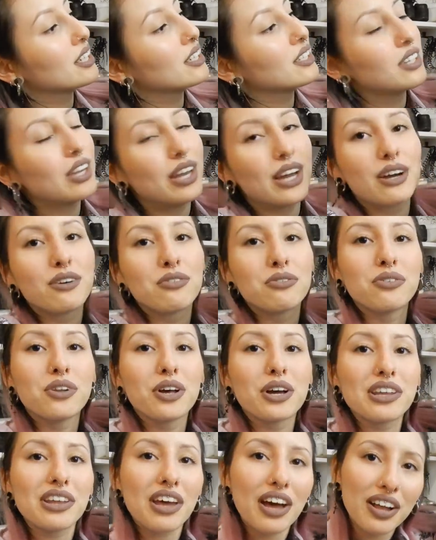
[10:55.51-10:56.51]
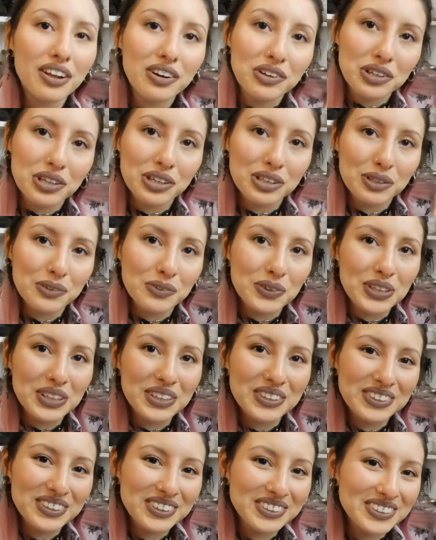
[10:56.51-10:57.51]
and you have like the Hello Kitty
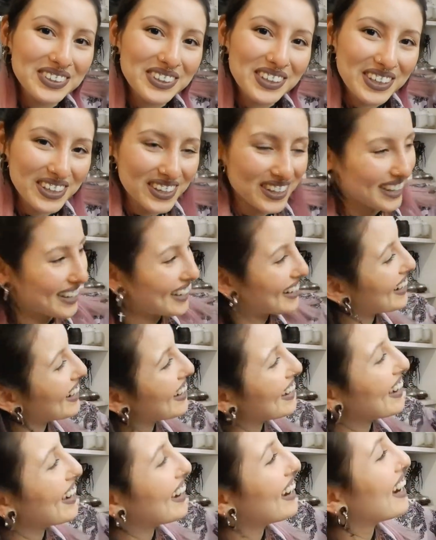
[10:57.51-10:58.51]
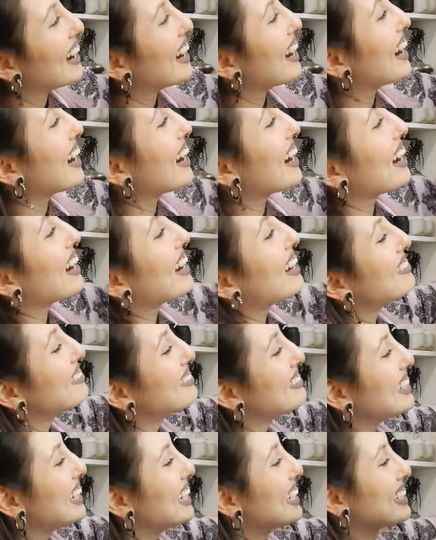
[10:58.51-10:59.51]
with the tear,
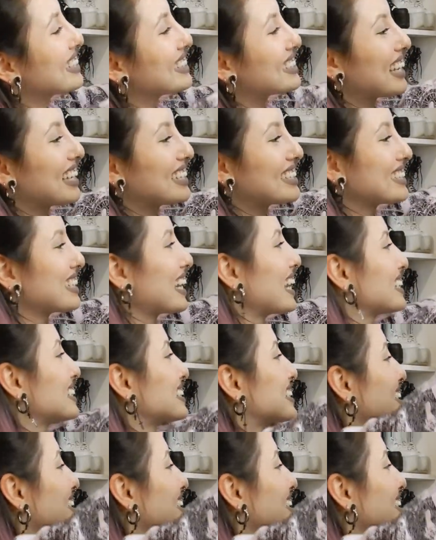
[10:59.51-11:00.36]
and it says Sad